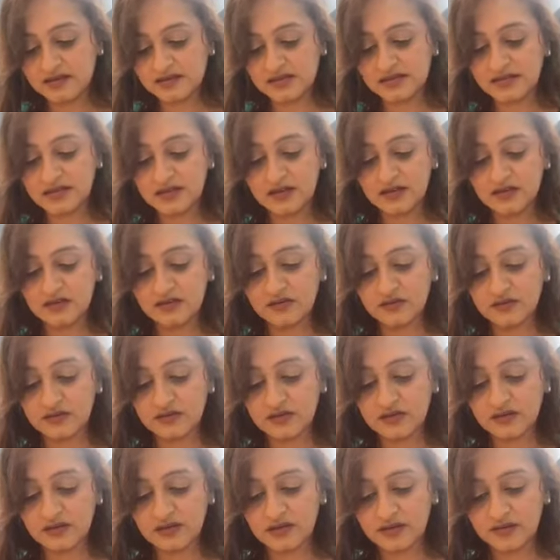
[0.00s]
So,
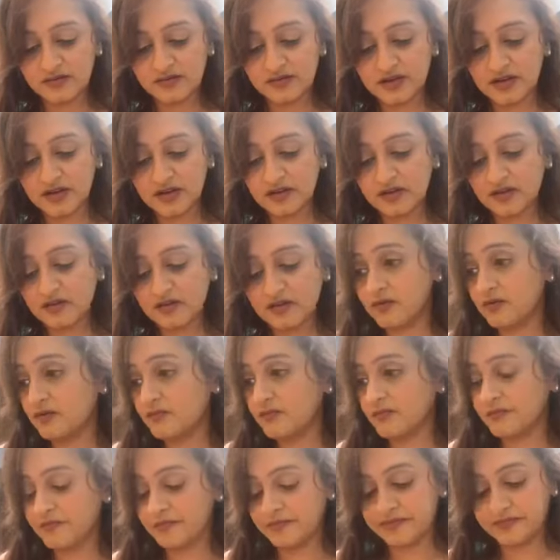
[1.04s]
there we go.
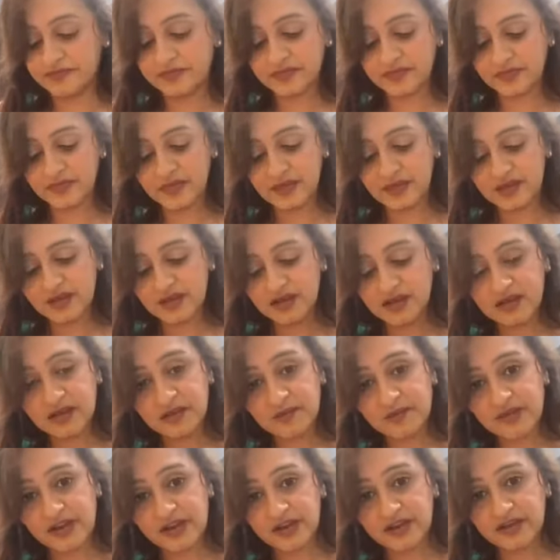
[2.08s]

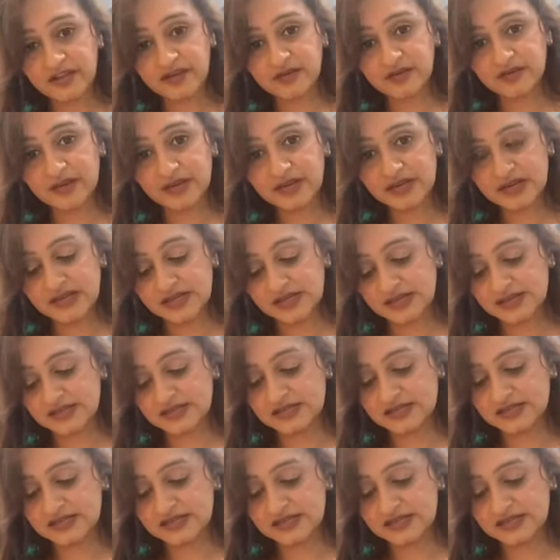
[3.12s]
My other one is